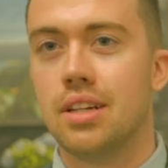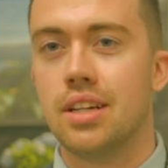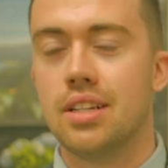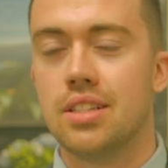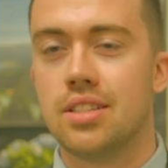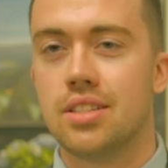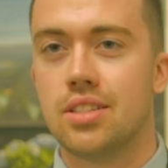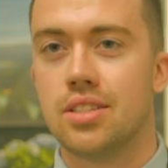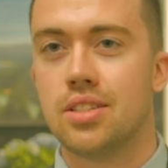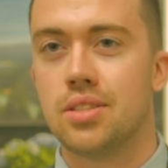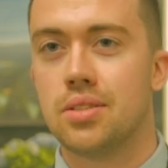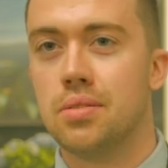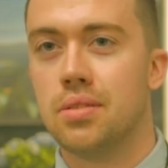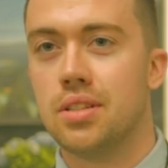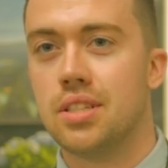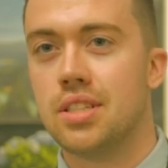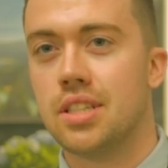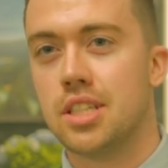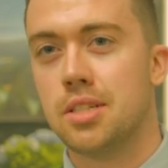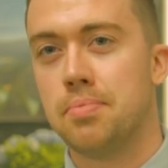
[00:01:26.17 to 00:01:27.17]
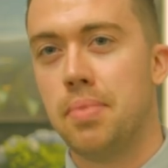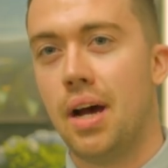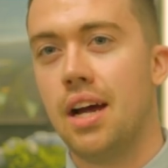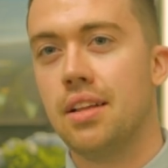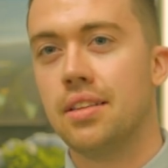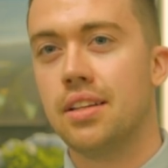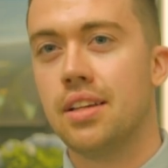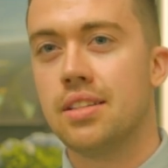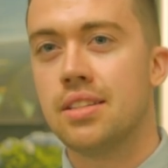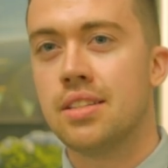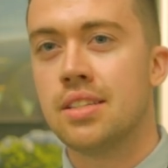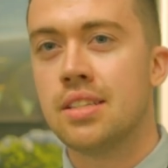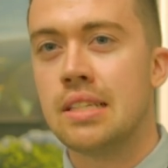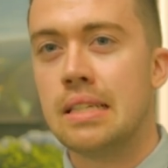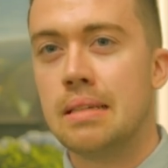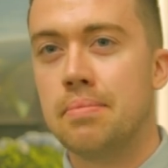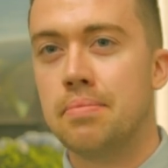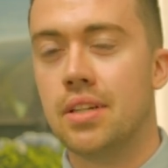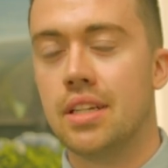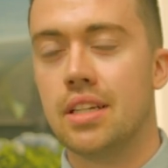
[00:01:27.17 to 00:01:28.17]
It's a school expanded,
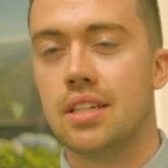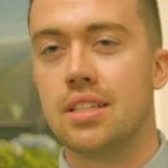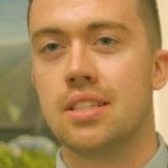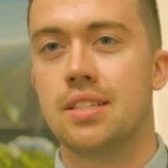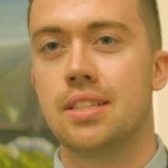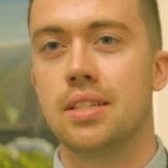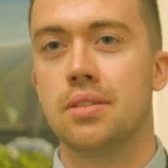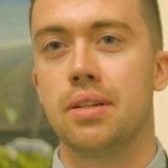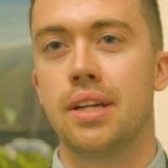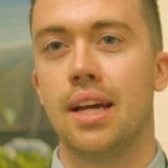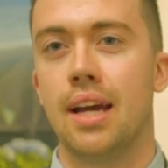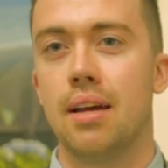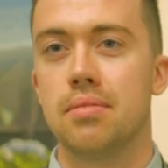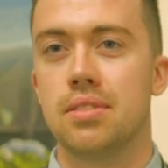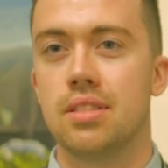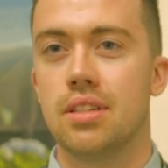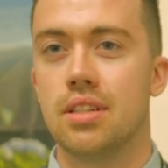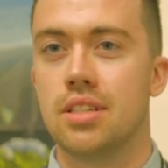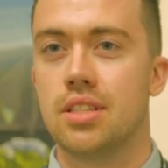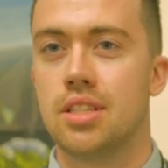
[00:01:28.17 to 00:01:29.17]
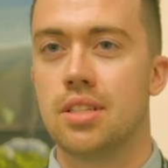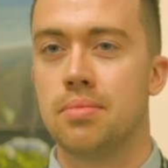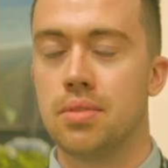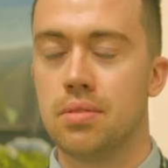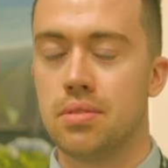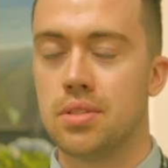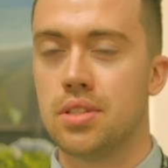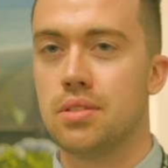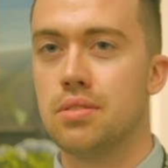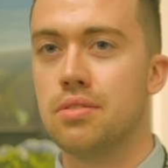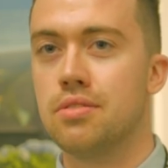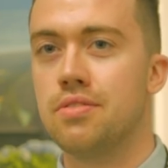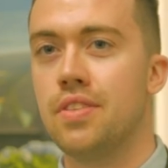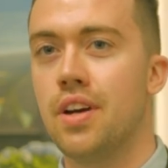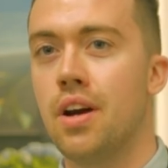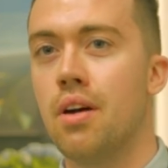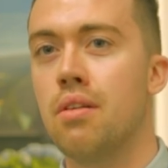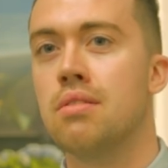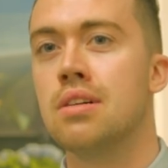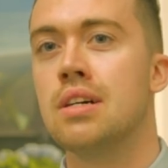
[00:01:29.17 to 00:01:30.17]
but it's still kept its small school
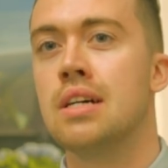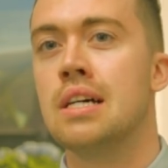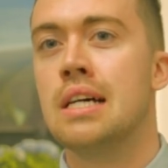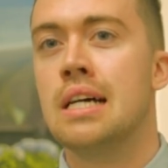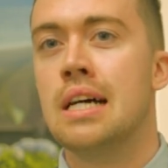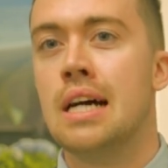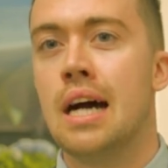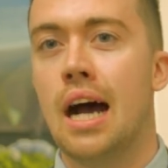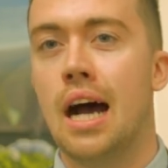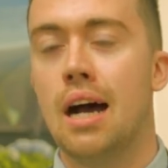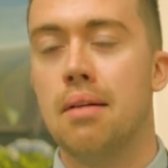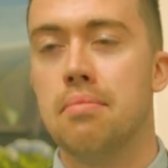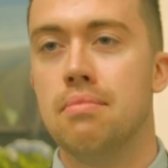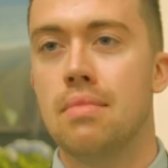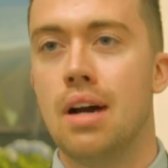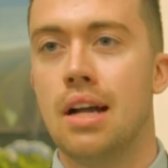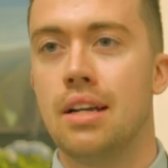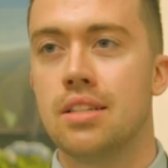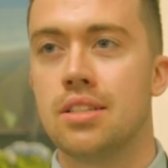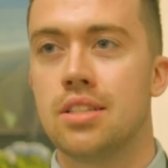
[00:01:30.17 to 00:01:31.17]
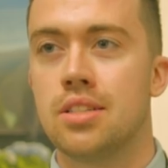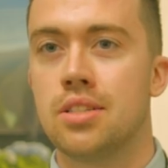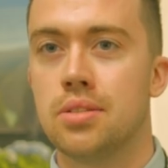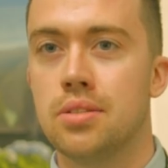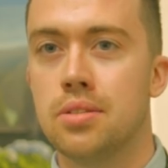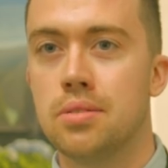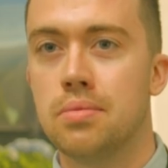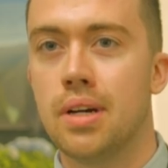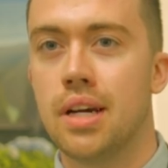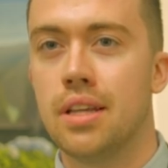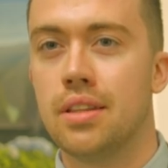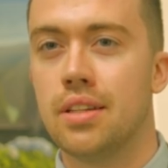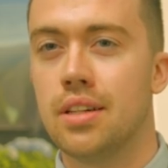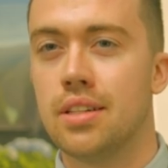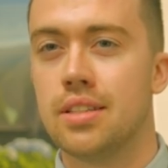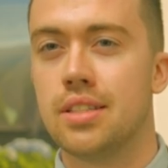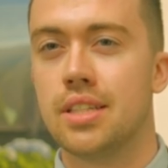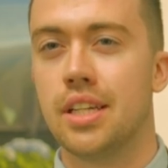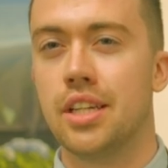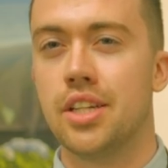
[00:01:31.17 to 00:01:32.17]
feel. Um, and it's a school where
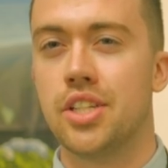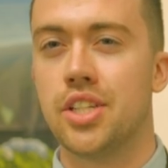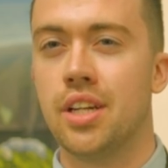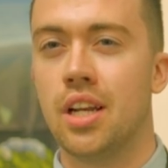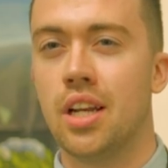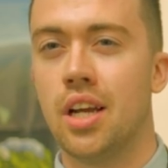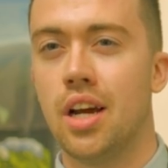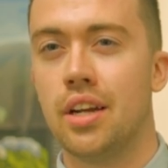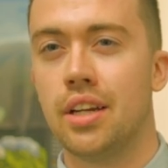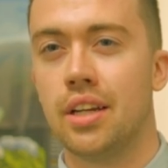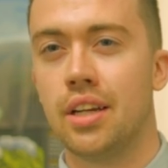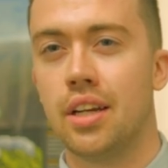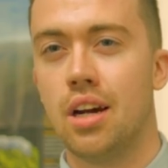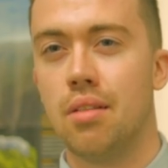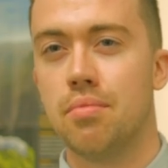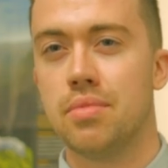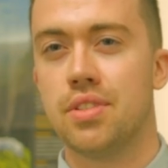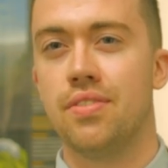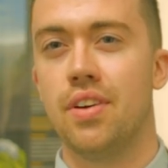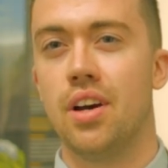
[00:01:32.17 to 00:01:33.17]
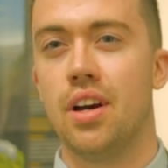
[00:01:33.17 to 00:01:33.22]
the teaching and learning comes